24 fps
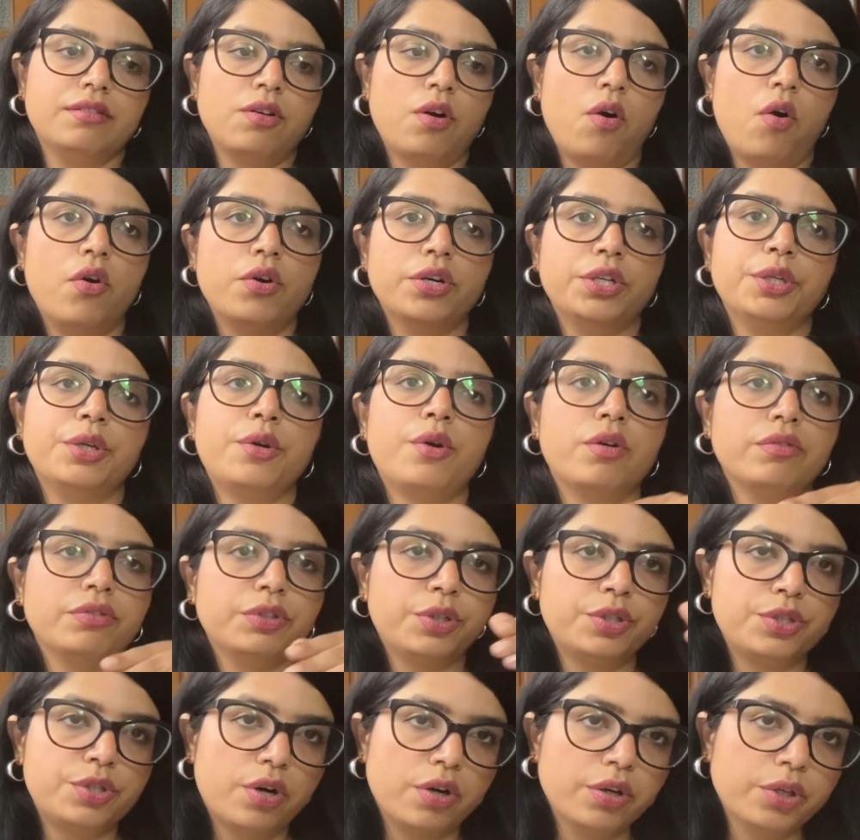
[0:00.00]
the order of
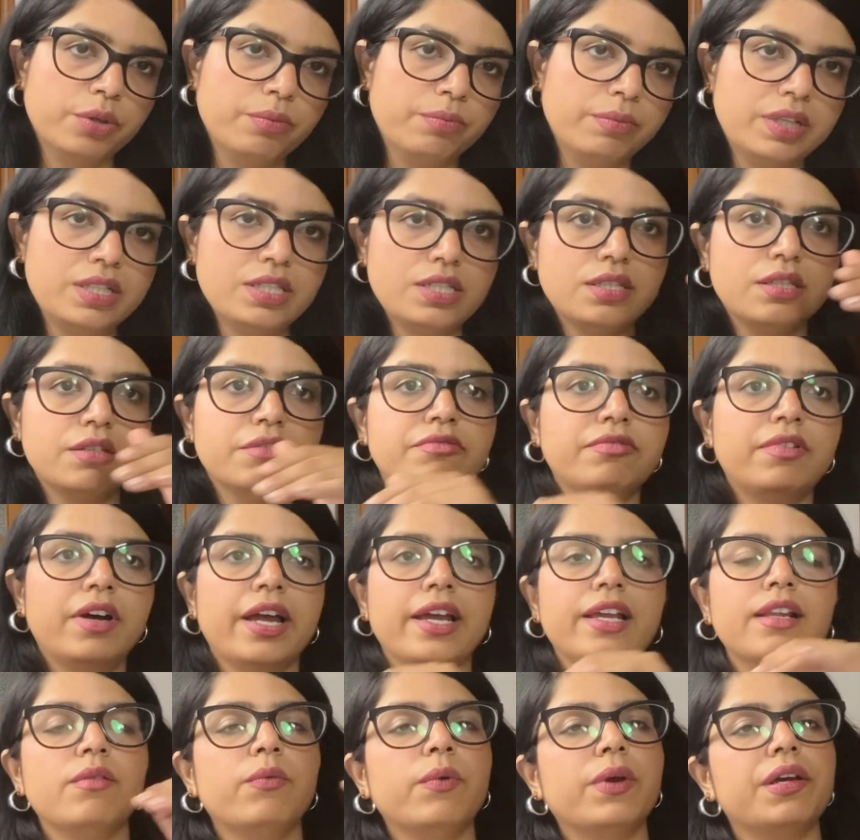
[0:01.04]
your document in the
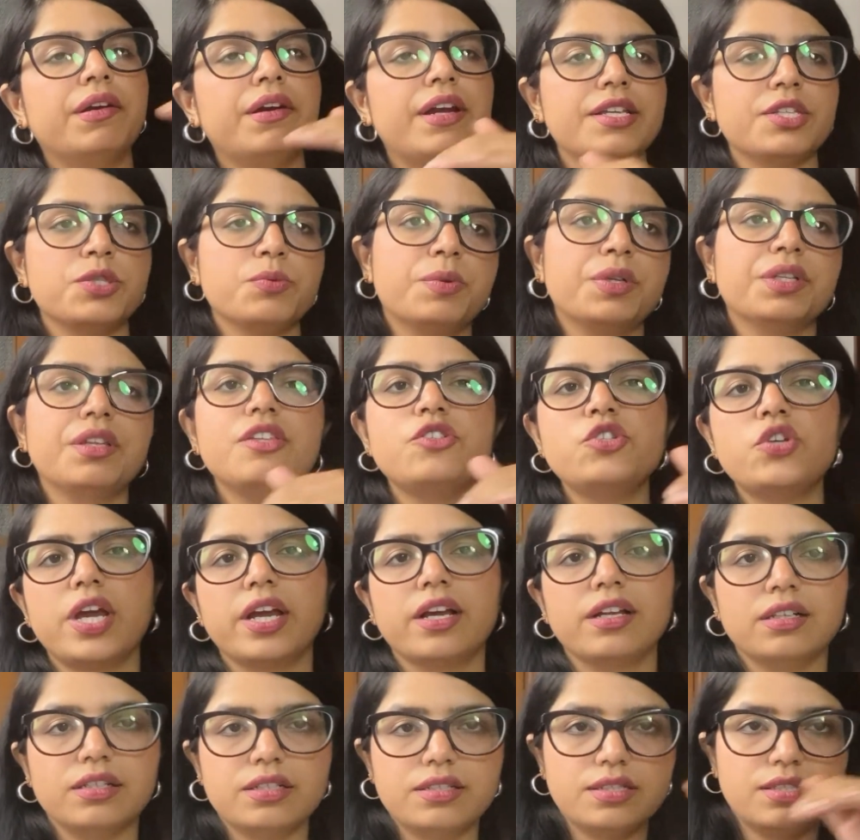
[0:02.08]
file were as per the
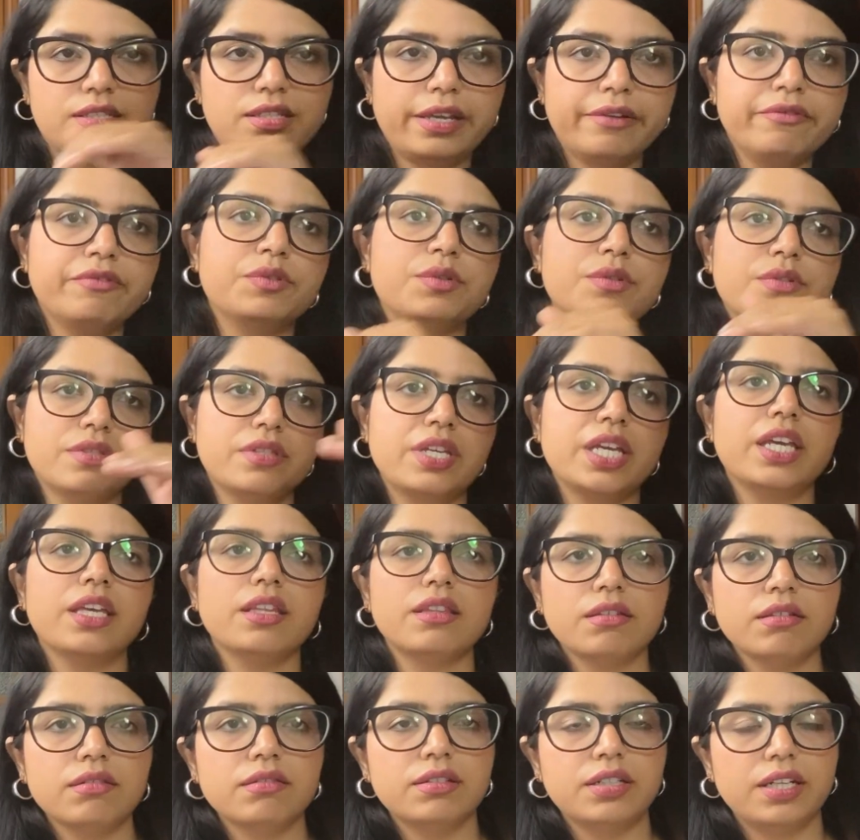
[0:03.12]
checklist, like first,
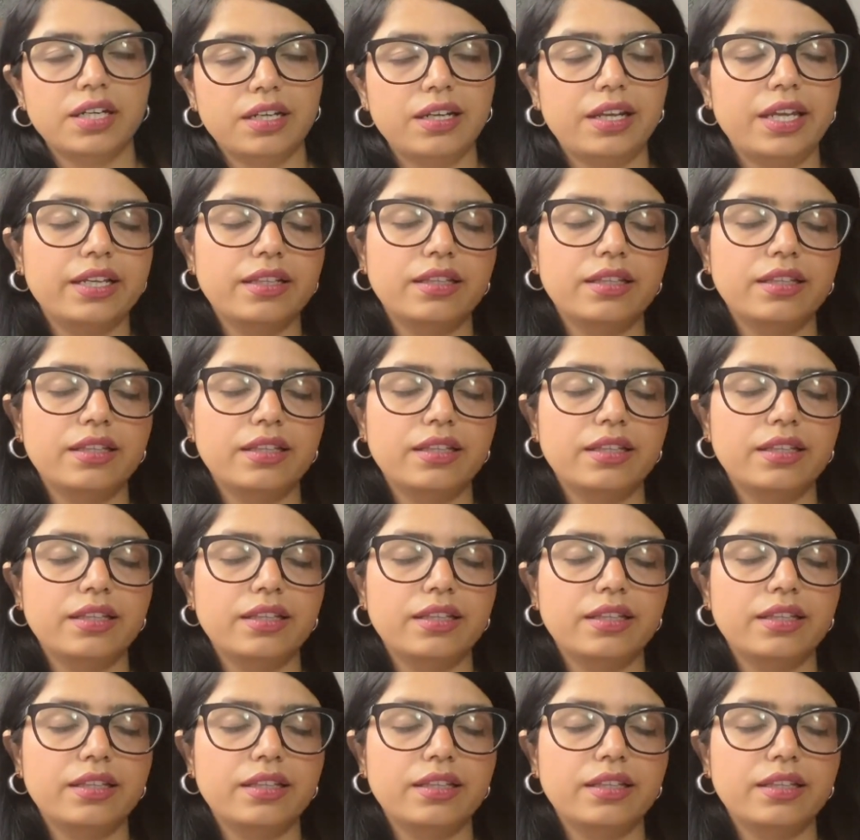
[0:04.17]
second, third, and like